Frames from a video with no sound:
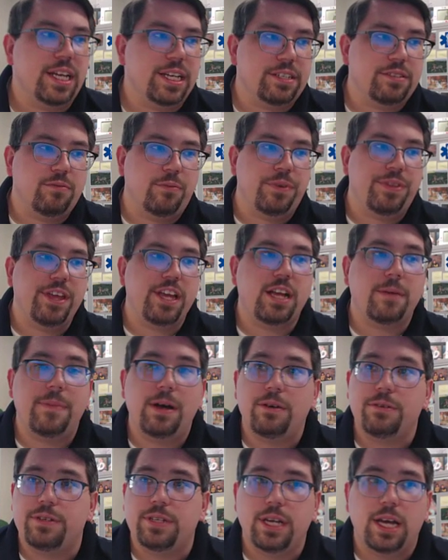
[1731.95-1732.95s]
When we think
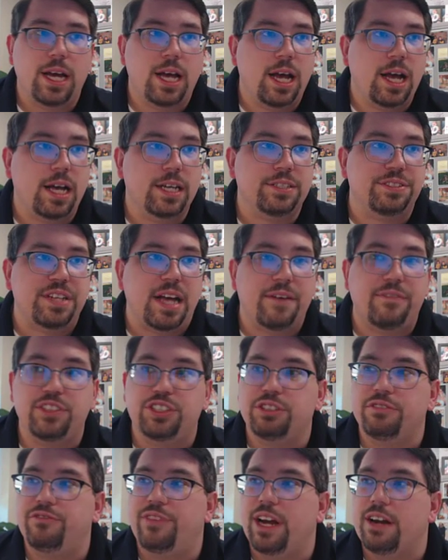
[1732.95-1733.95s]
about uh, esophageal
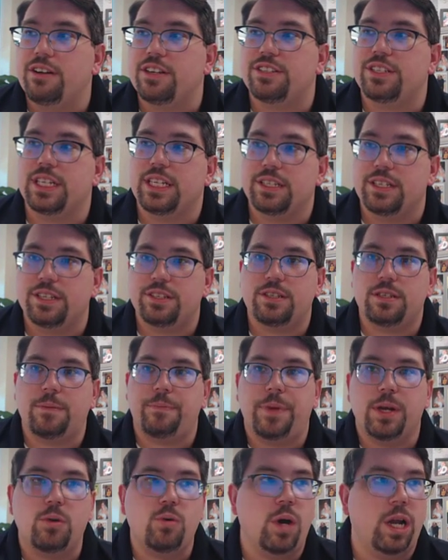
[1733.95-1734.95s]
varices, this is a big
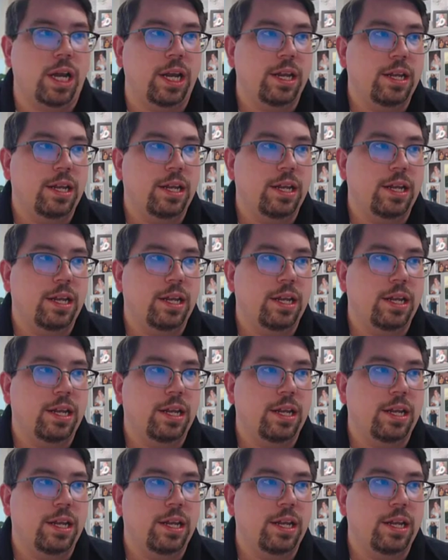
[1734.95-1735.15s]
one.